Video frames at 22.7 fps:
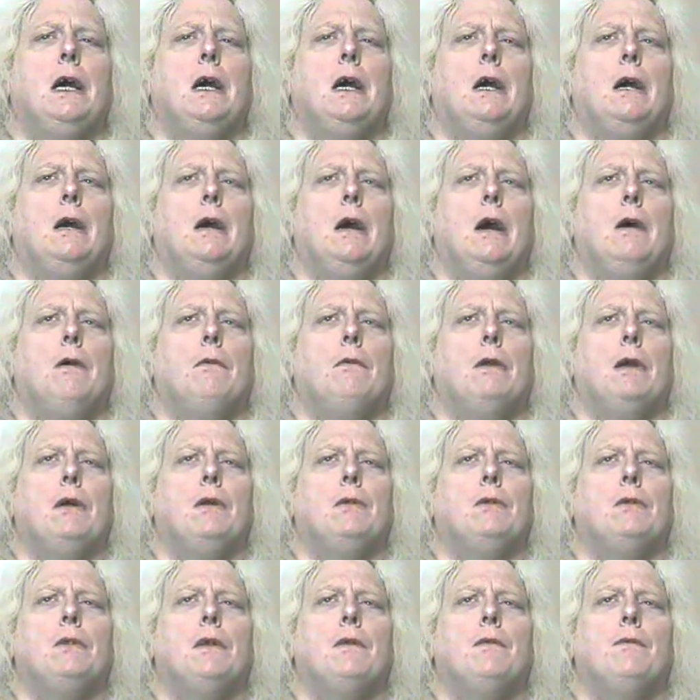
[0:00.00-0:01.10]
uh,
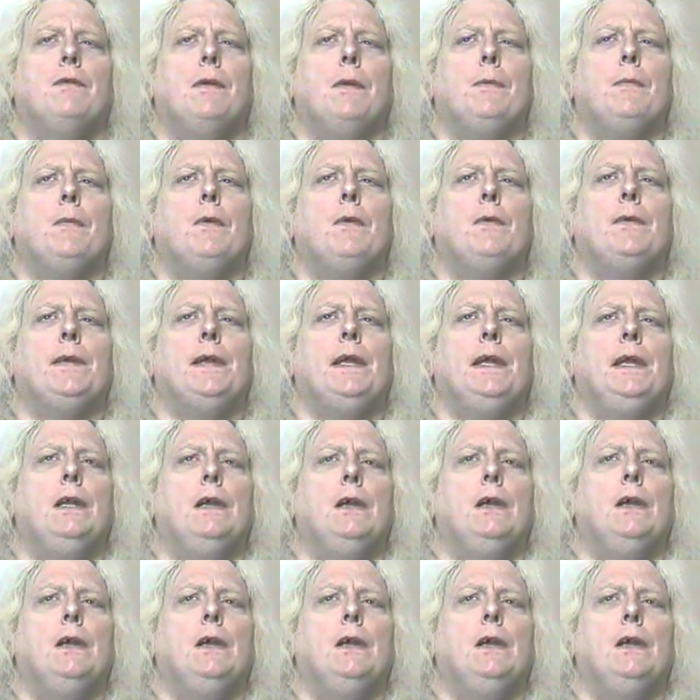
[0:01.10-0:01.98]
around uh, February